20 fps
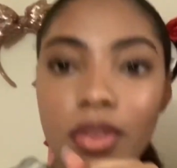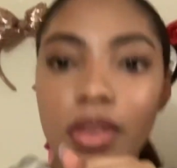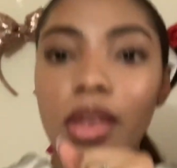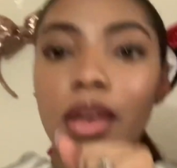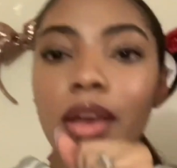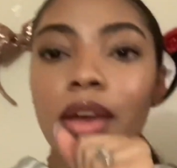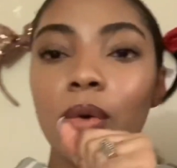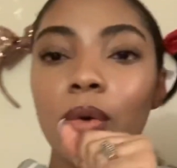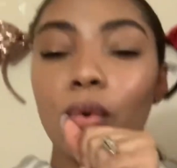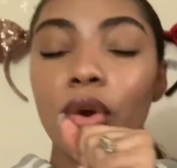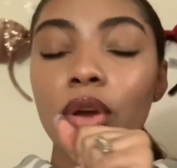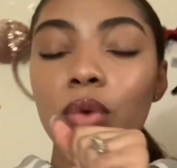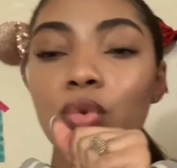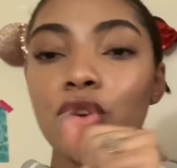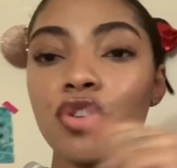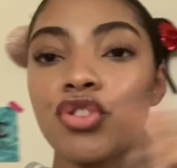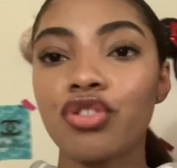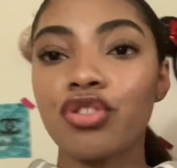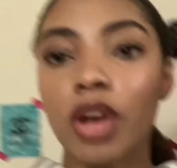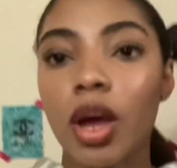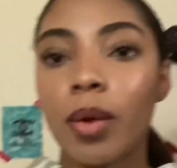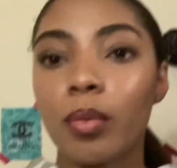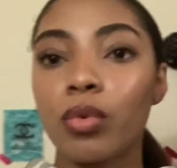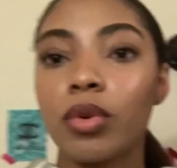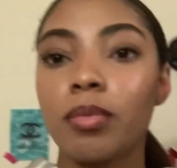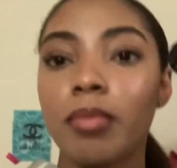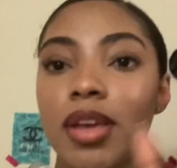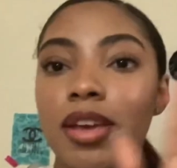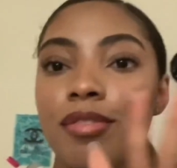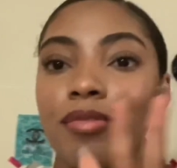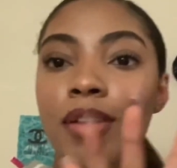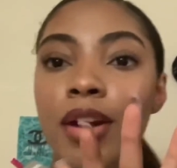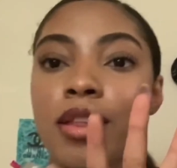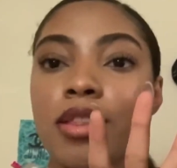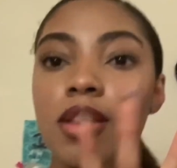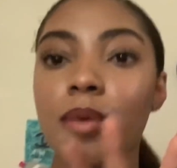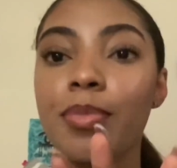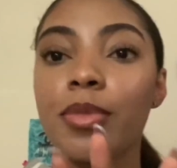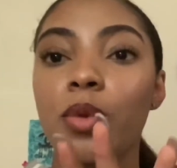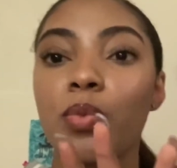and when we shop we may find
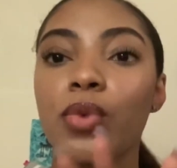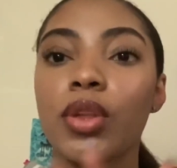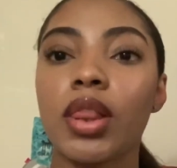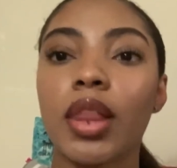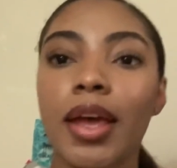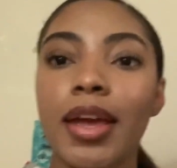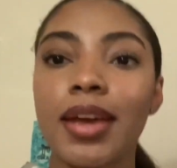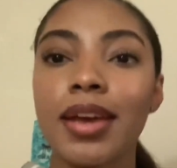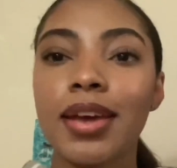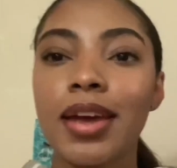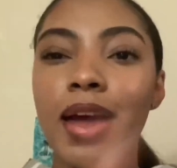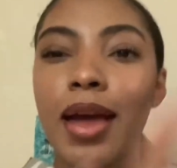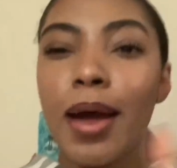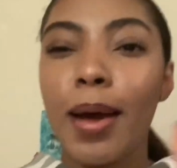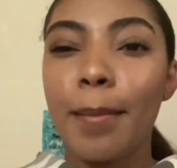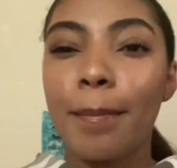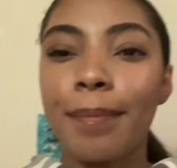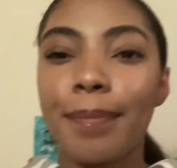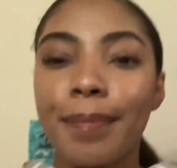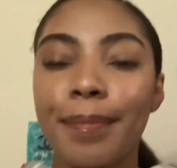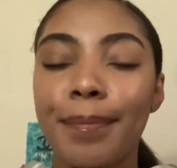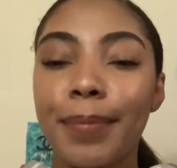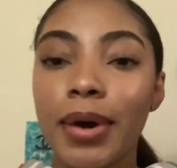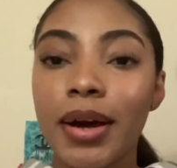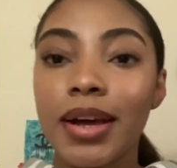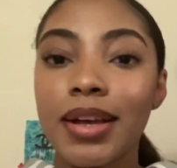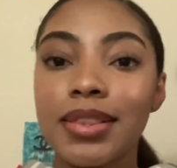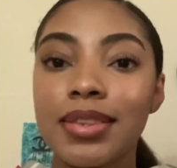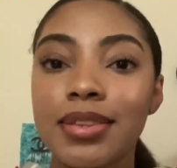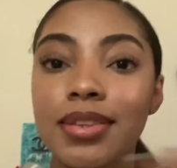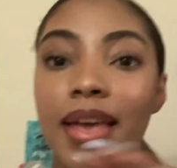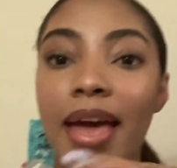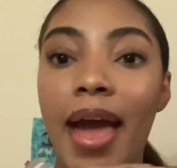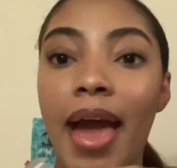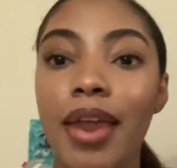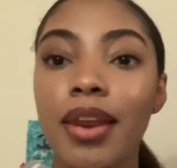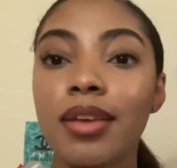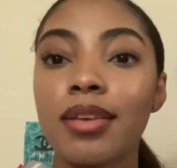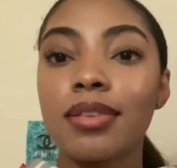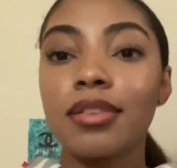something we like, but
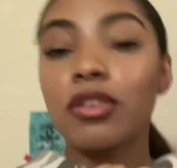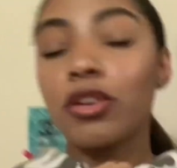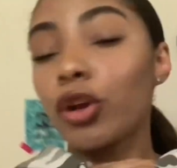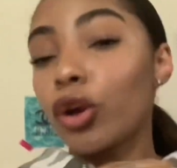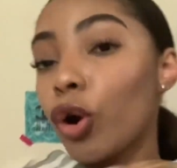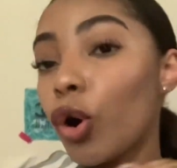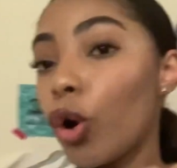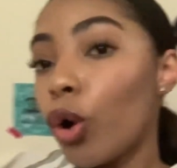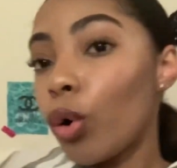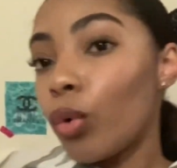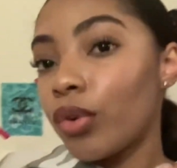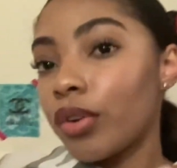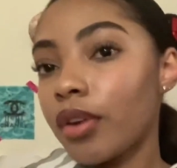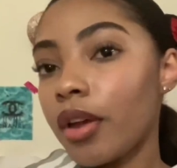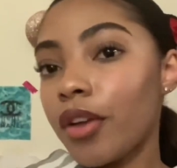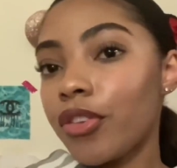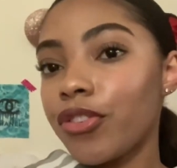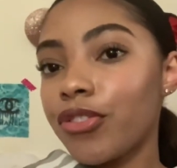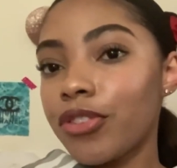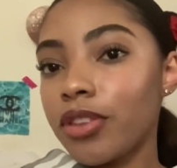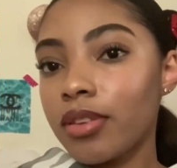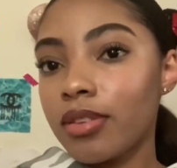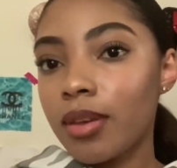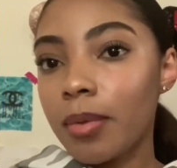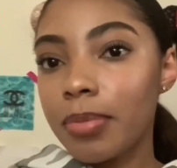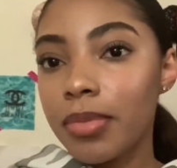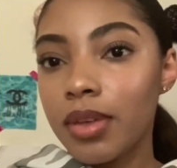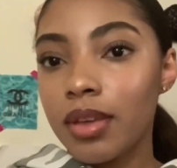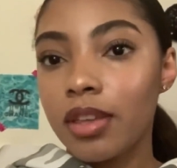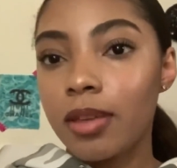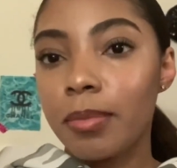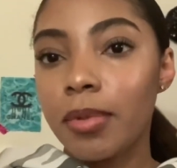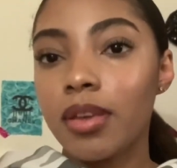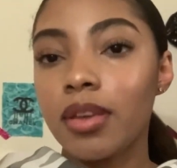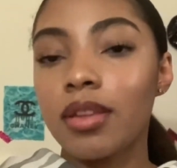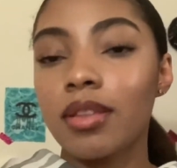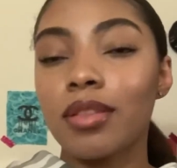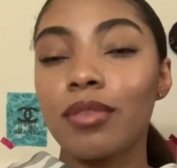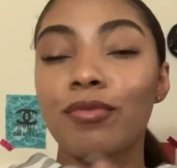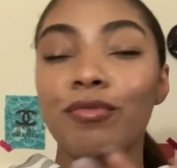adding your own touch to something can make it
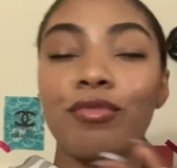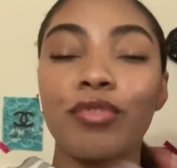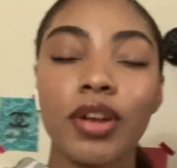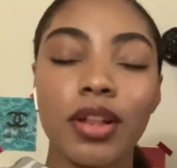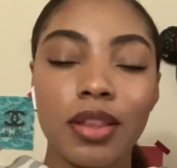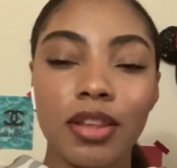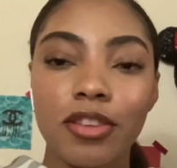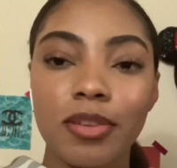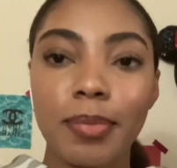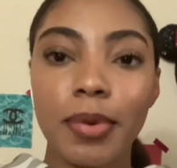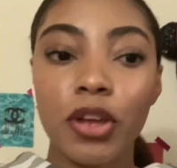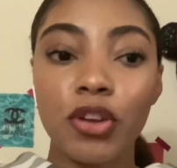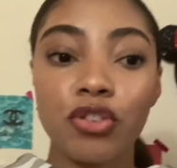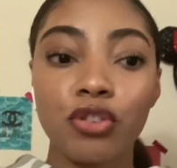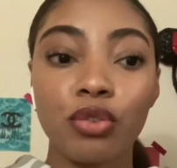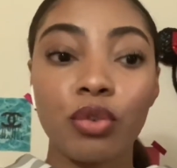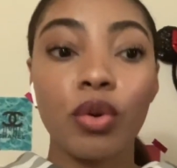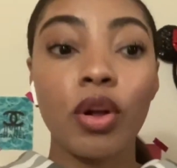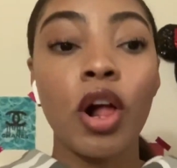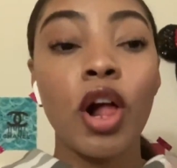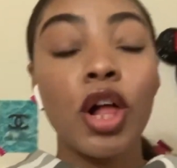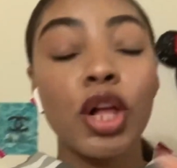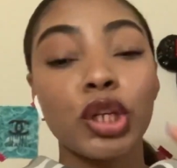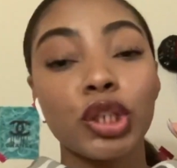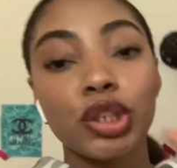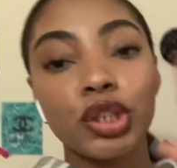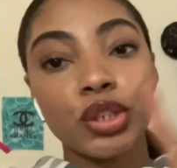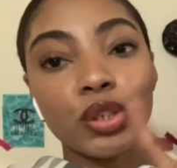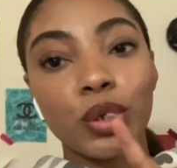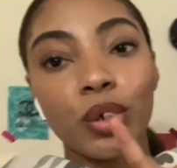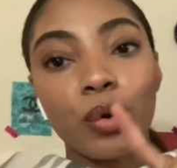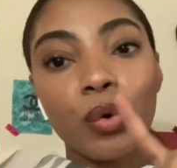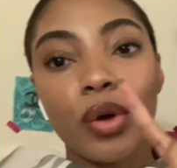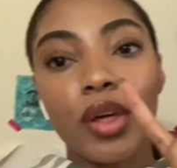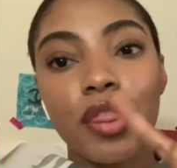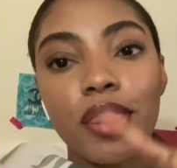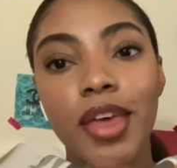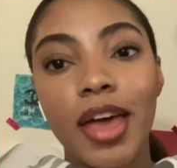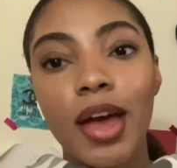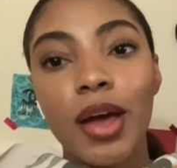really special. So
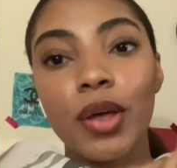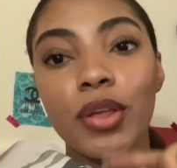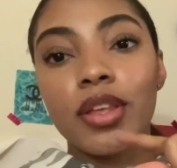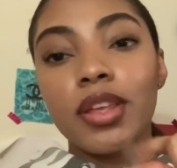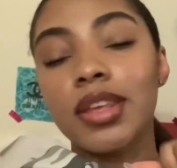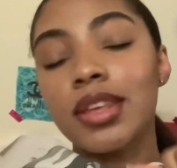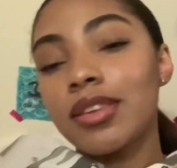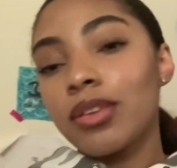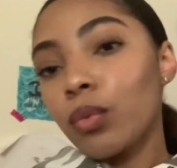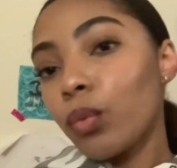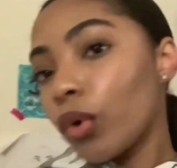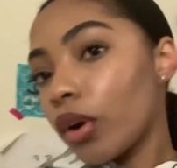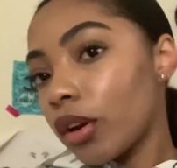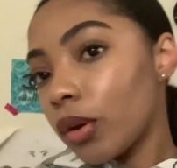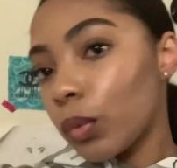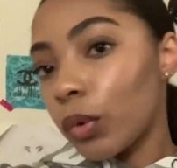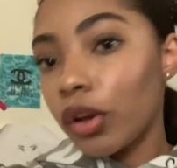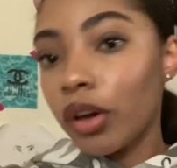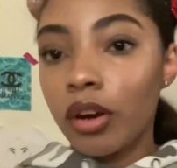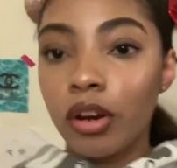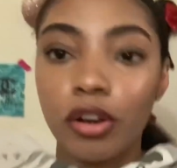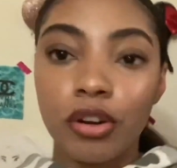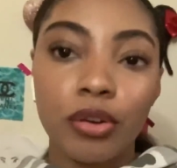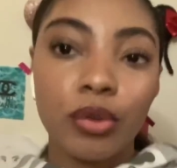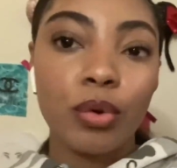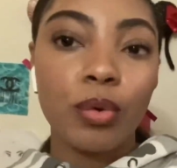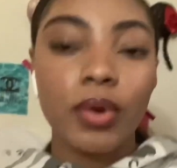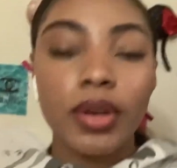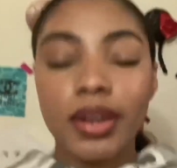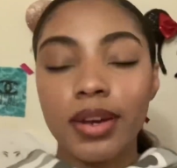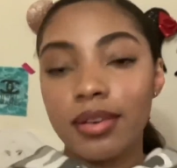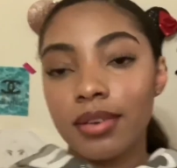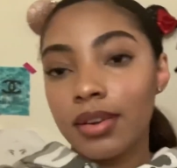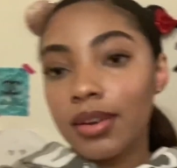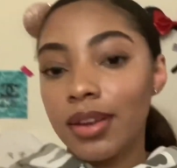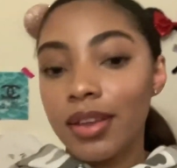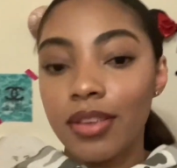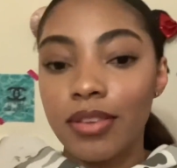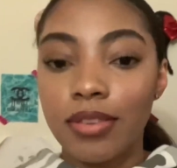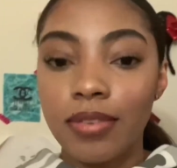that is what we're gonna do in
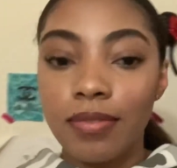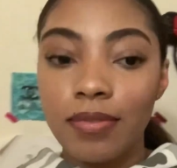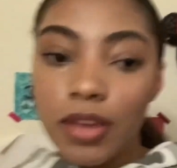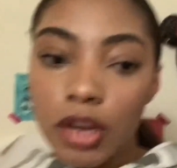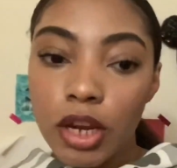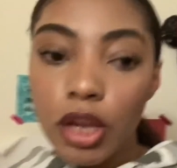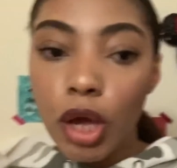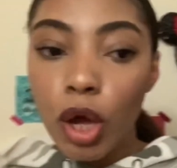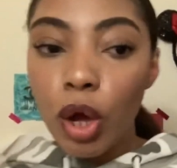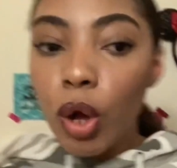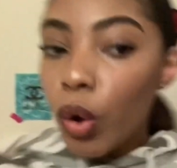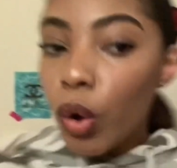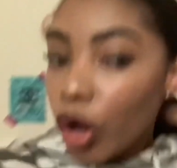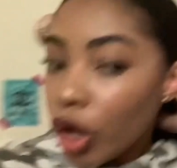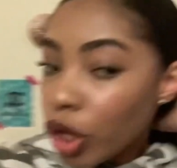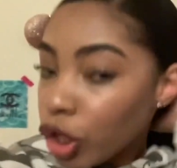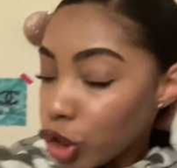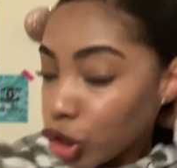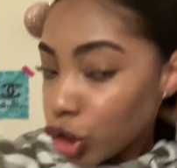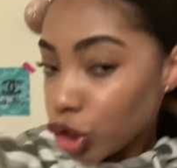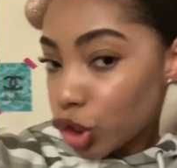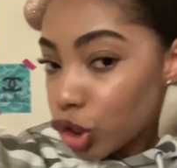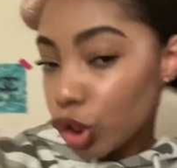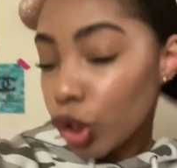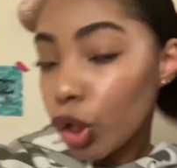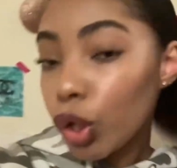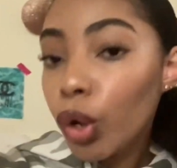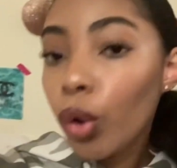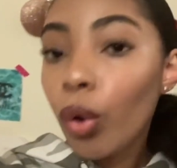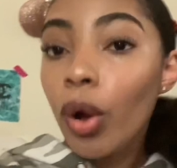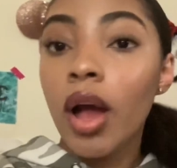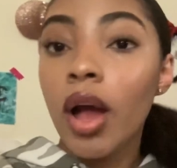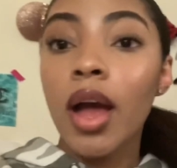today's video. So